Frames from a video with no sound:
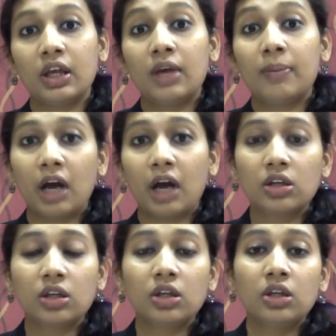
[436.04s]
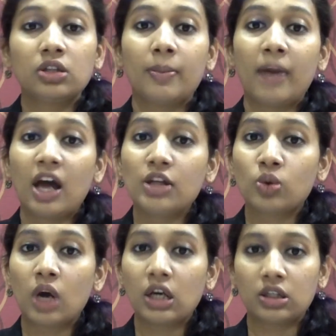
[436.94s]
But the March
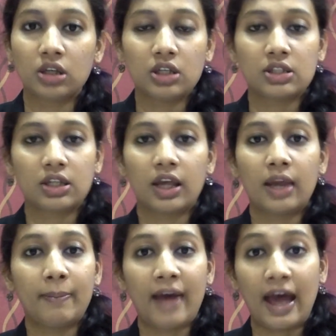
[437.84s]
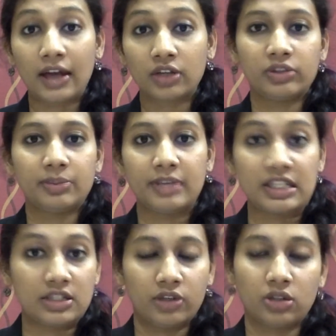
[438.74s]
quarter's impact will be
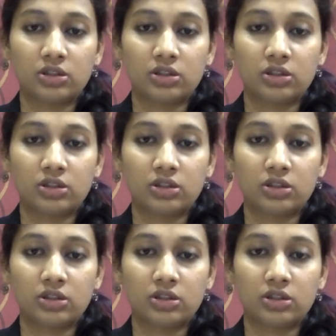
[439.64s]
severe.